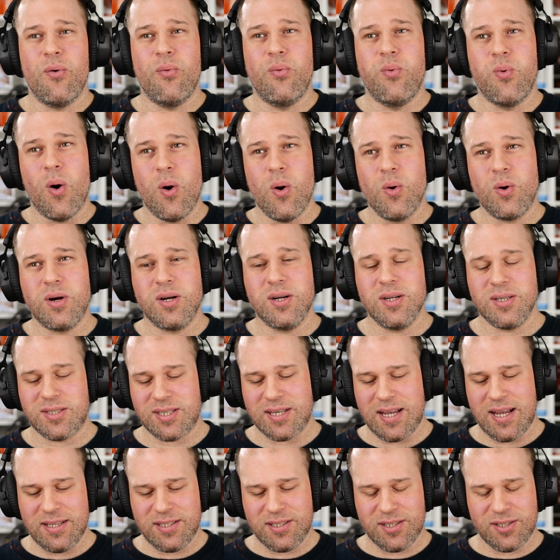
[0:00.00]

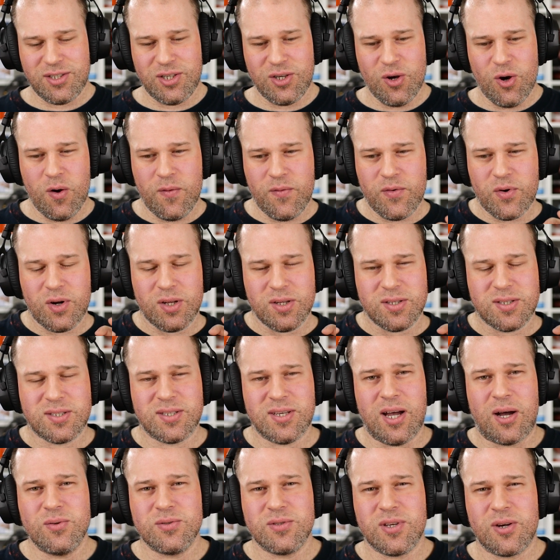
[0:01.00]
vocals and the overall
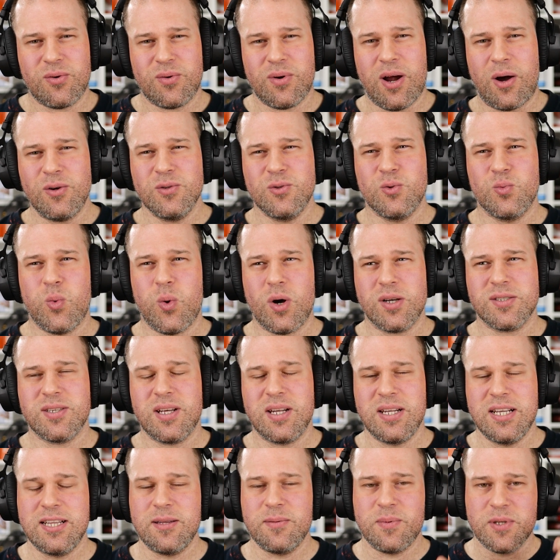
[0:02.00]
sound around was
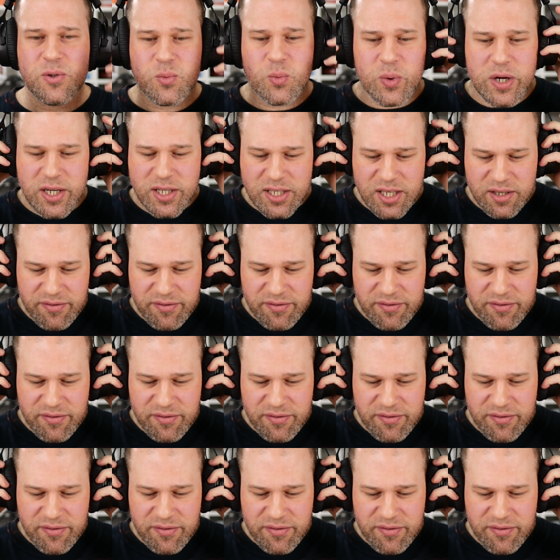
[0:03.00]
a little bit weird.